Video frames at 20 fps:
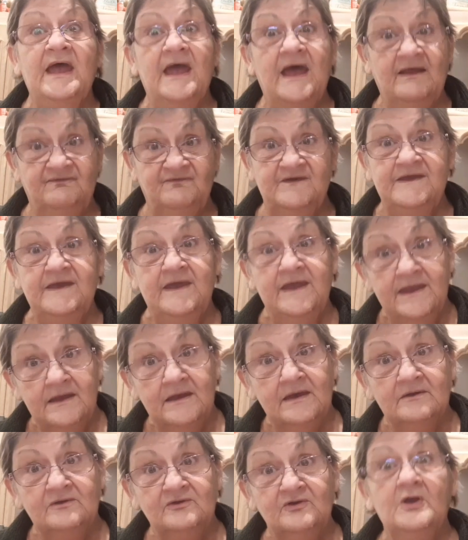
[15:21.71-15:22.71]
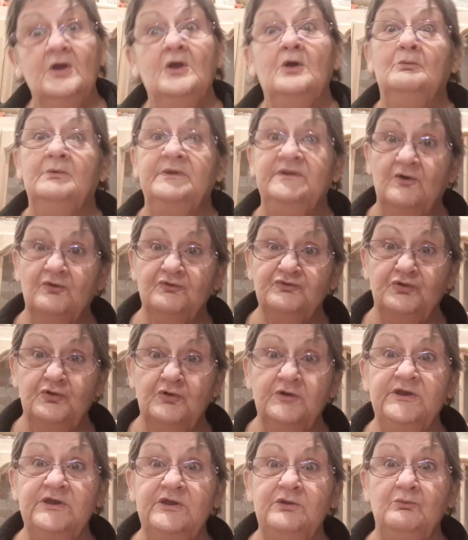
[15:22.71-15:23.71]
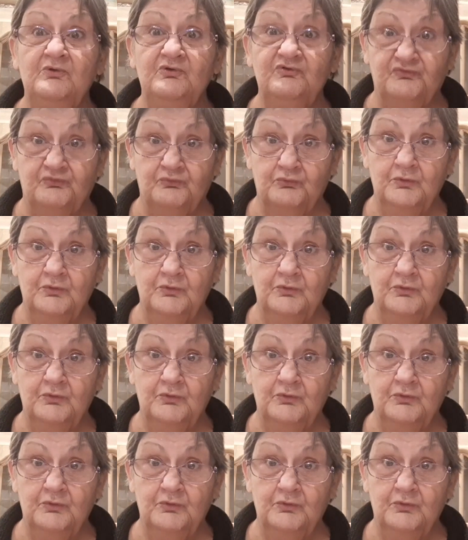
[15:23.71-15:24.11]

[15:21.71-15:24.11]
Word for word: at the end when their turkey was